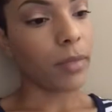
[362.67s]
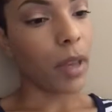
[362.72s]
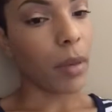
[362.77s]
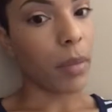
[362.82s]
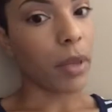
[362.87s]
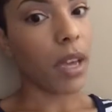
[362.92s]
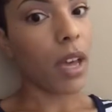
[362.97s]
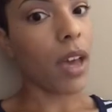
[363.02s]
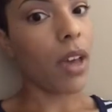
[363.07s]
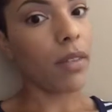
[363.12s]
I
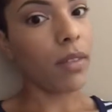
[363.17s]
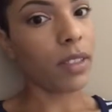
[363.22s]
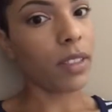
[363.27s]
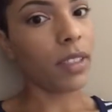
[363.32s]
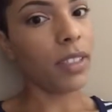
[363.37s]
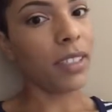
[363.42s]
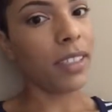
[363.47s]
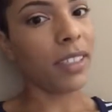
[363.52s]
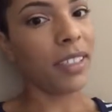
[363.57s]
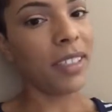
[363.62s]
mean,
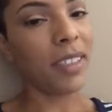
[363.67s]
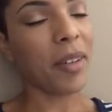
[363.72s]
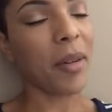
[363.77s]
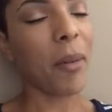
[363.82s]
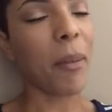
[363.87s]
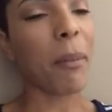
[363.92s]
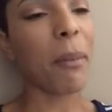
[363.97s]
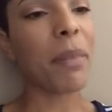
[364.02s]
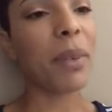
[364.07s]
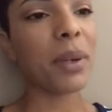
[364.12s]
obviously,
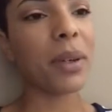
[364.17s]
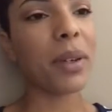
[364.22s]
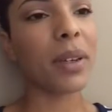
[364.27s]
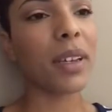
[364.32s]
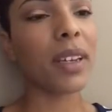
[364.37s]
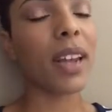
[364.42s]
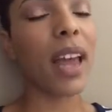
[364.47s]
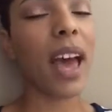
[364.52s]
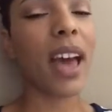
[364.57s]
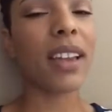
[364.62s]

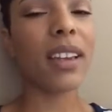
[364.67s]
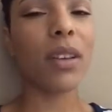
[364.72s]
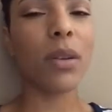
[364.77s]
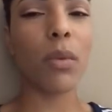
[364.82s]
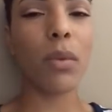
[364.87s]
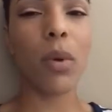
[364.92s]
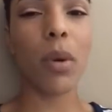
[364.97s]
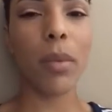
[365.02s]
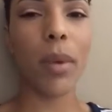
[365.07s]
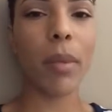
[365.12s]
but I
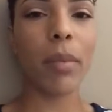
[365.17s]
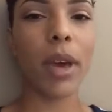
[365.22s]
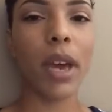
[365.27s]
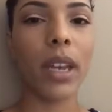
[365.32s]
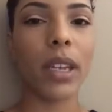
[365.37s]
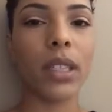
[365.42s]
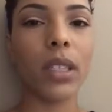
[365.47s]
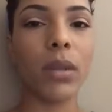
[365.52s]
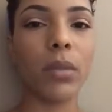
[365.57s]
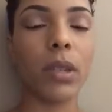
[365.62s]
didn't want my
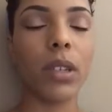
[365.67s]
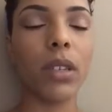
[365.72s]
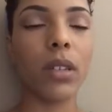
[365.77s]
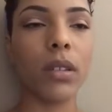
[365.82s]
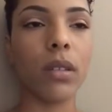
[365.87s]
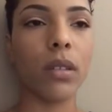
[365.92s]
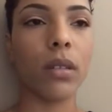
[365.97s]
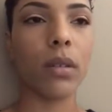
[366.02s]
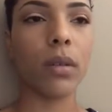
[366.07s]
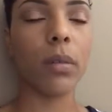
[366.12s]
body to
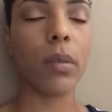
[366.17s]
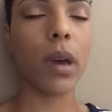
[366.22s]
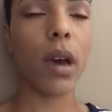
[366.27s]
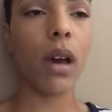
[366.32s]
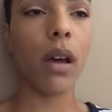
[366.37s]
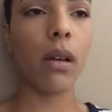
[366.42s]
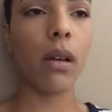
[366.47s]
become